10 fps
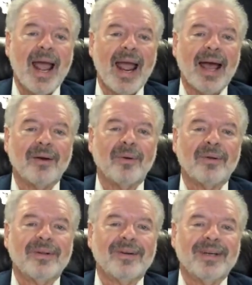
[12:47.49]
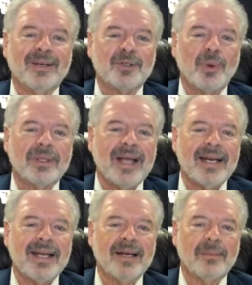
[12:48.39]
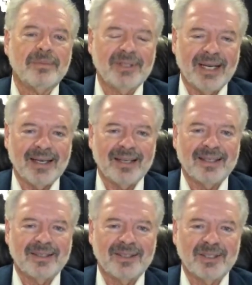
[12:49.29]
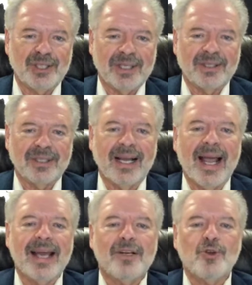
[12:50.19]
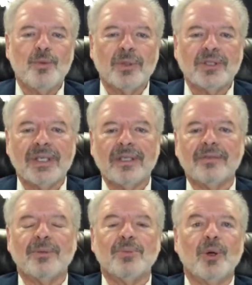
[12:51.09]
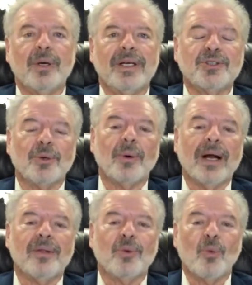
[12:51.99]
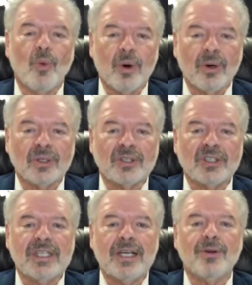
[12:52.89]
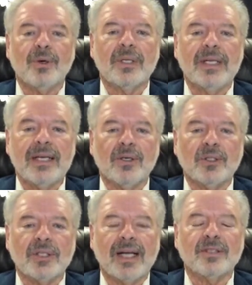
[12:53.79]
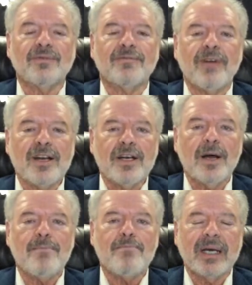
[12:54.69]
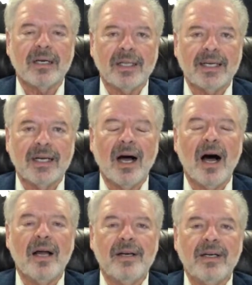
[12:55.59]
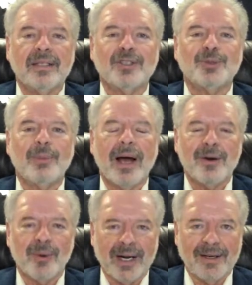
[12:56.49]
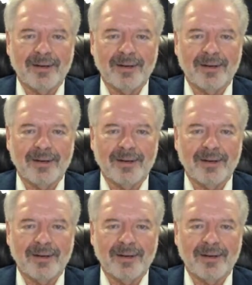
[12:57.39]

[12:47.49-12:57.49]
And here's what that data set suggested. 82% of employees around the world see their leaders as fundamentally uninspiring.